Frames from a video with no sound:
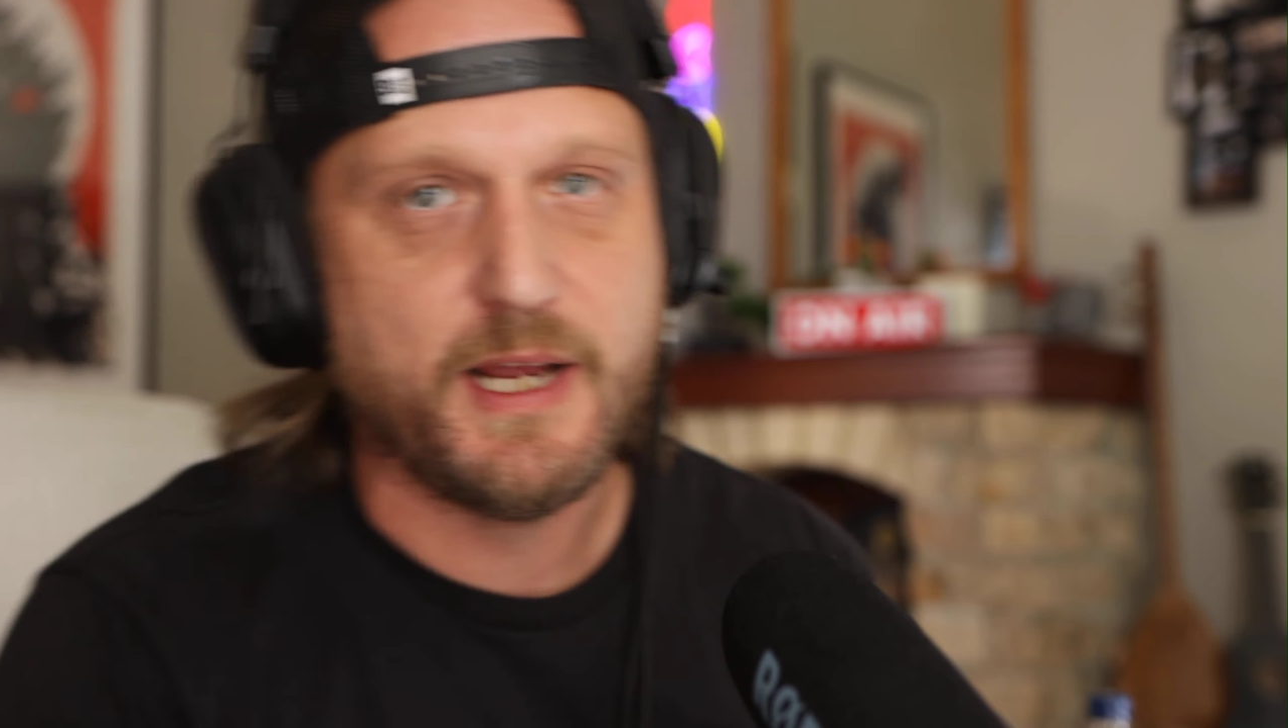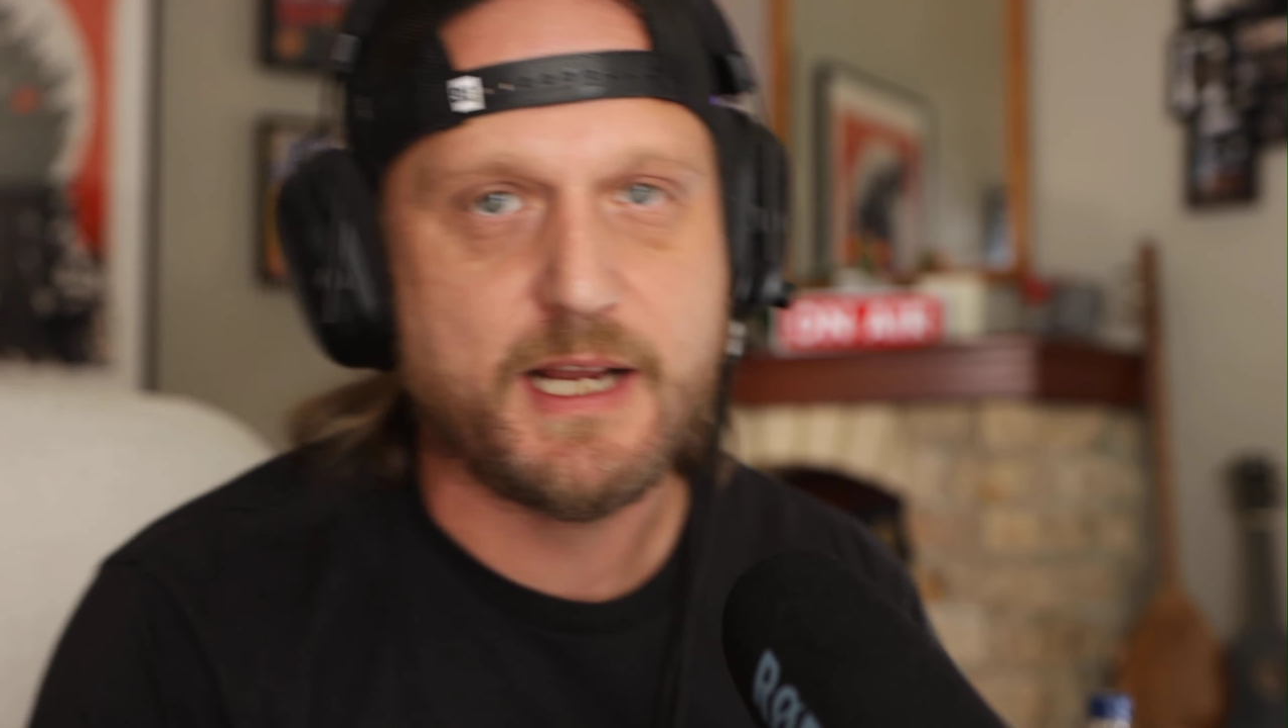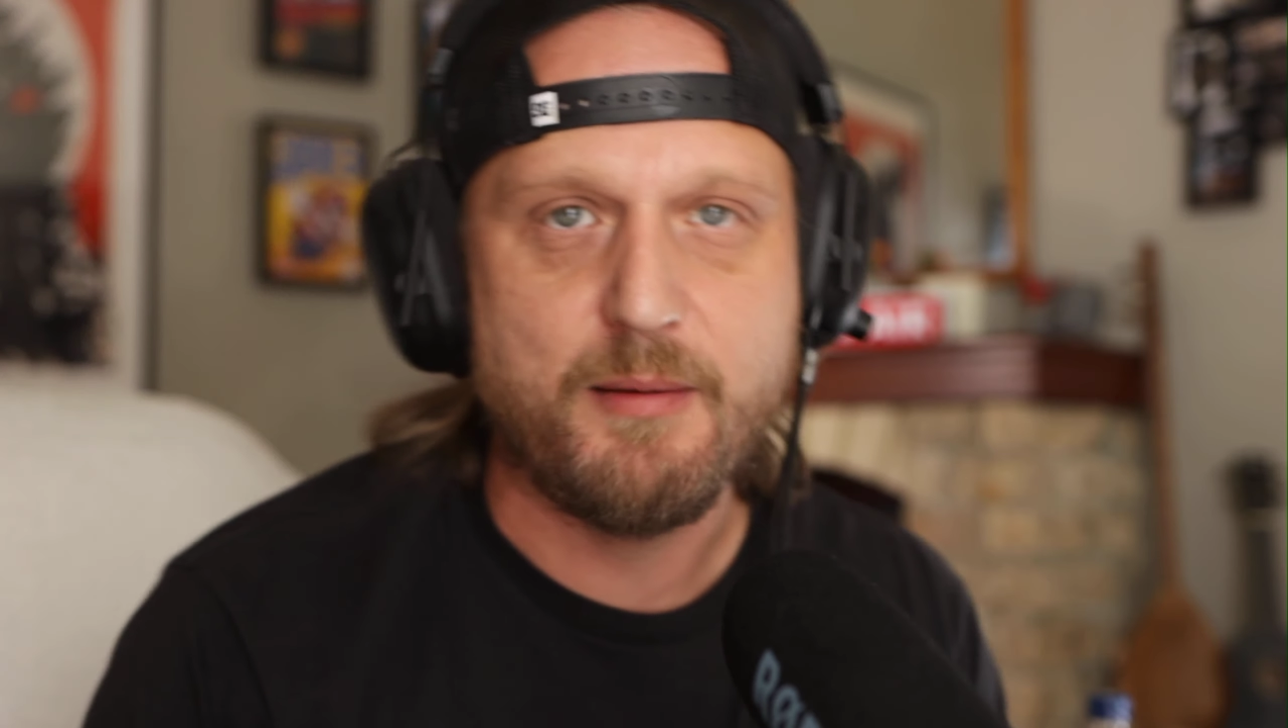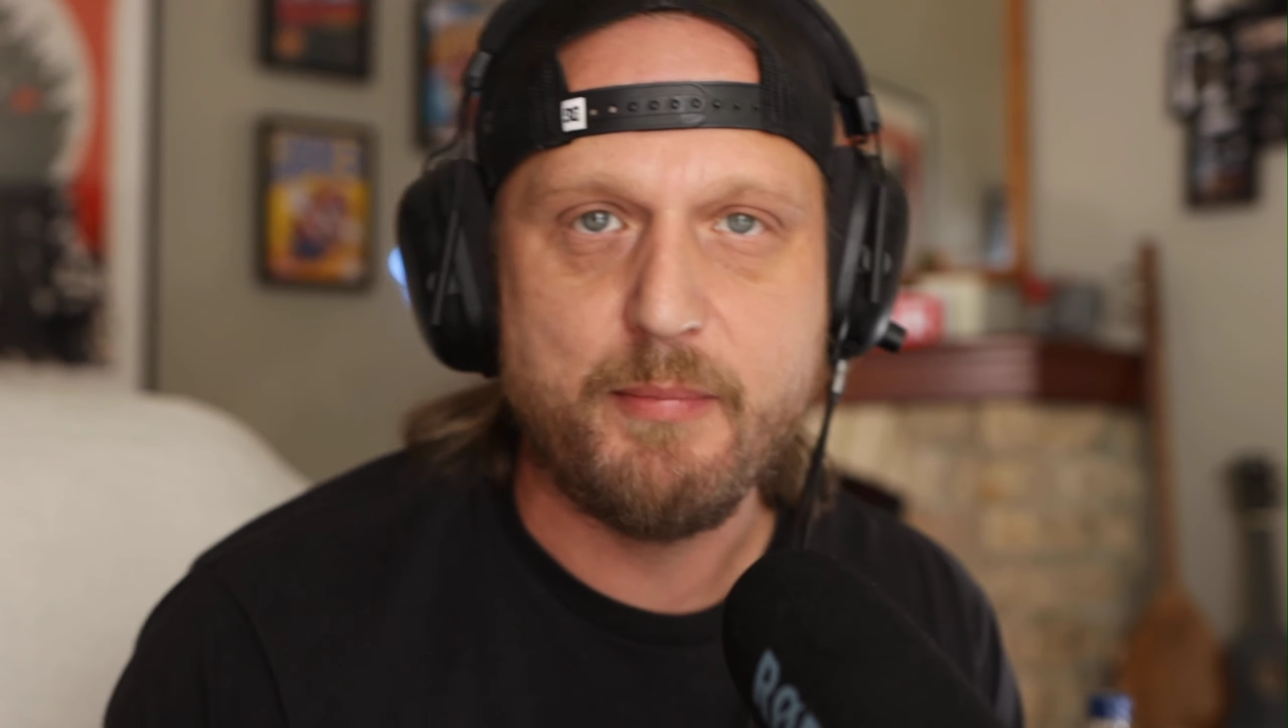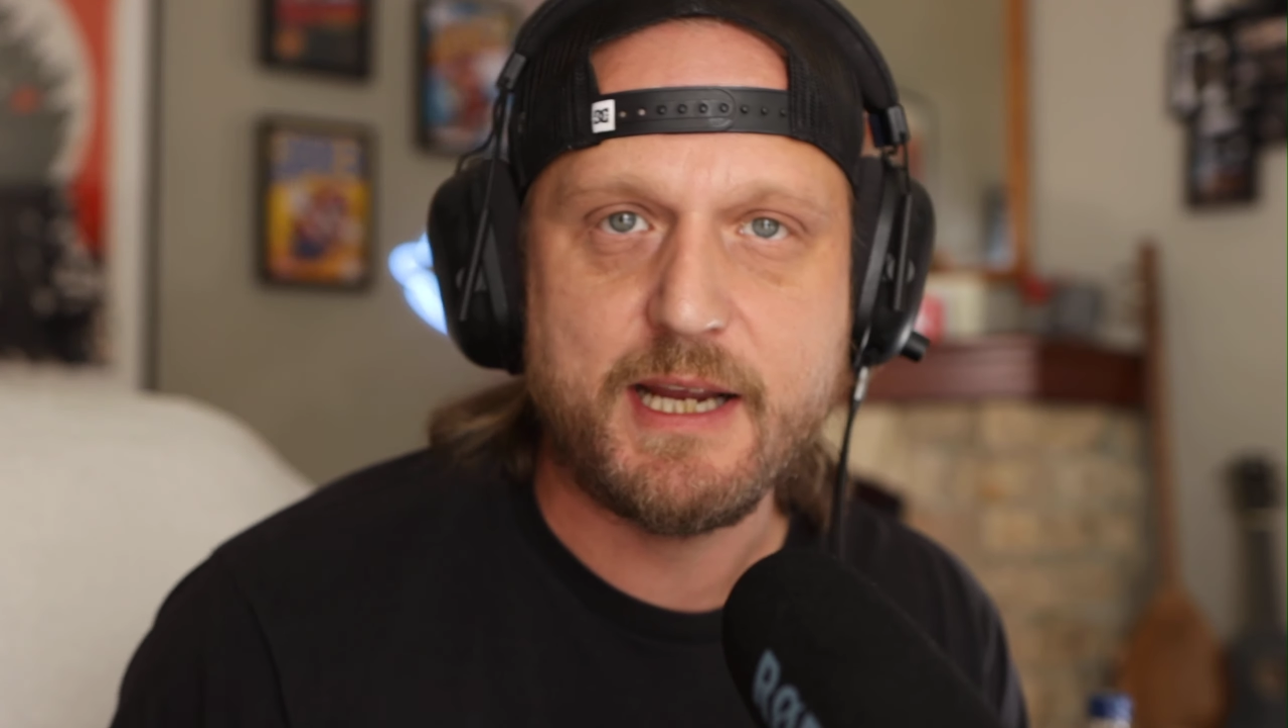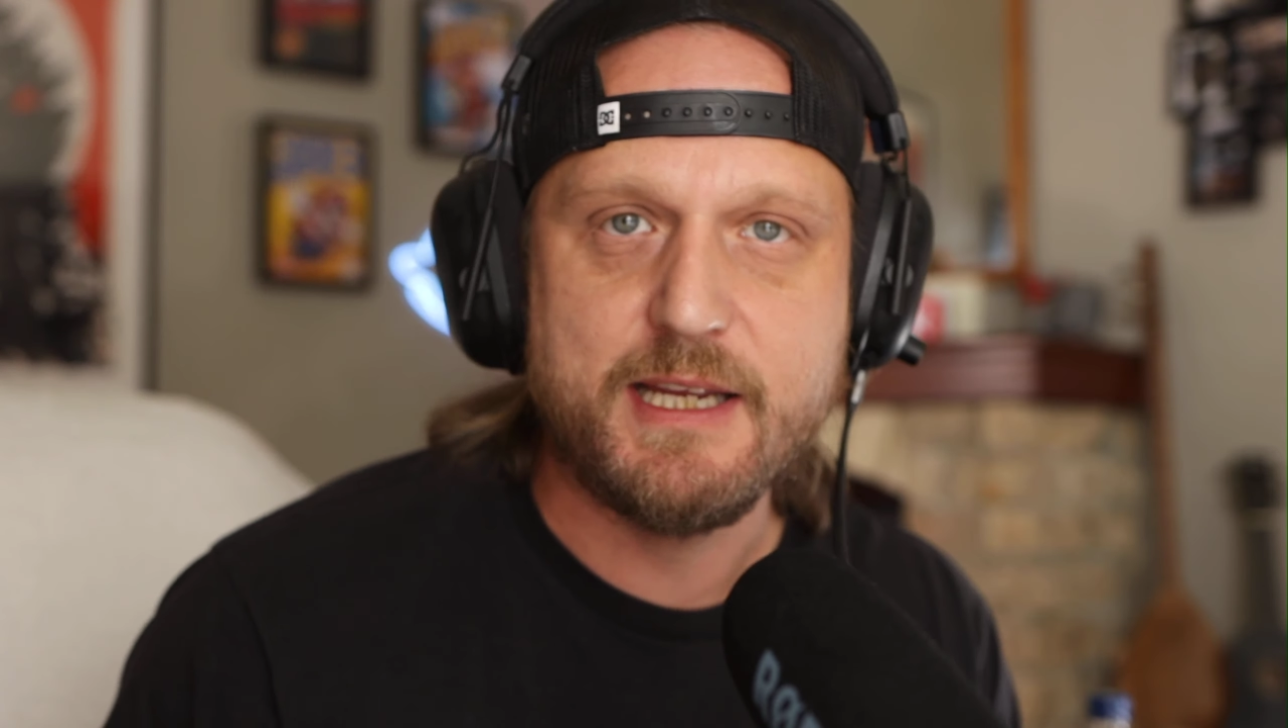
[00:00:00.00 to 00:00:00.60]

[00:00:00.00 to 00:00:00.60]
I come back